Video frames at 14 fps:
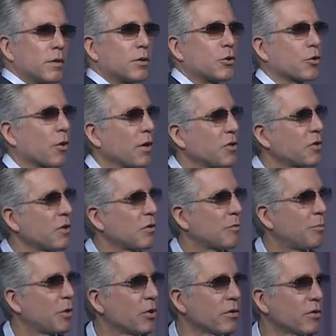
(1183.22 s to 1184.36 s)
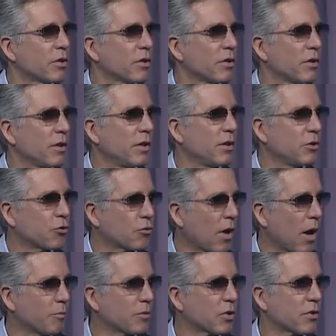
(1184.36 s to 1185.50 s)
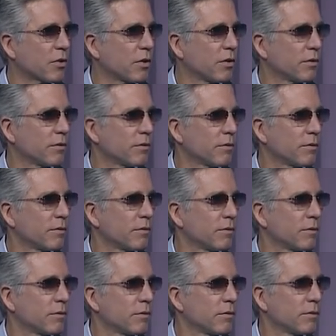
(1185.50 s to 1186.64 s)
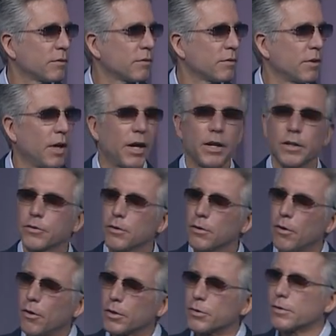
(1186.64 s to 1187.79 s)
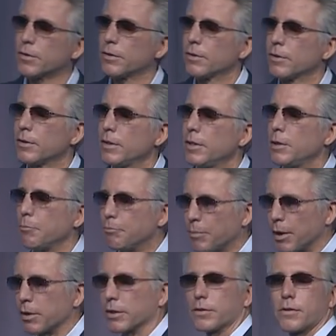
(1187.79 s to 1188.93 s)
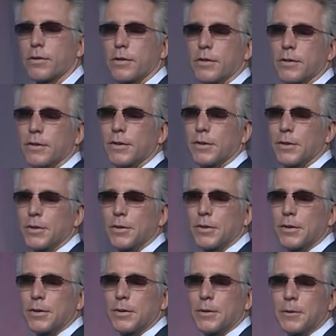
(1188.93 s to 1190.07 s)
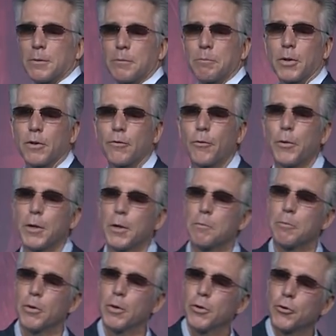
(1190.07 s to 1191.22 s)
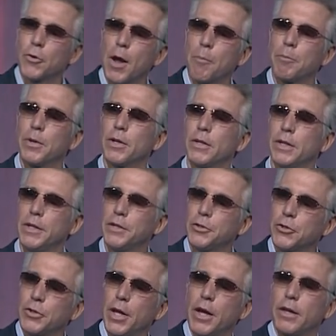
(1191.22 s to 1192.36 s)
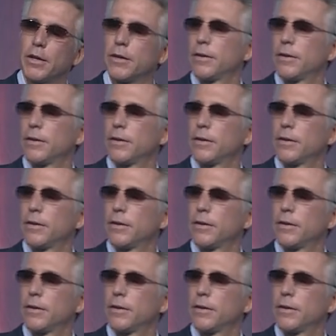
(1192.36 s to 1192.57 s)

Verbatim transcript: Trust is built in drops and it's lost in buckets. But if we can put a drop in each day,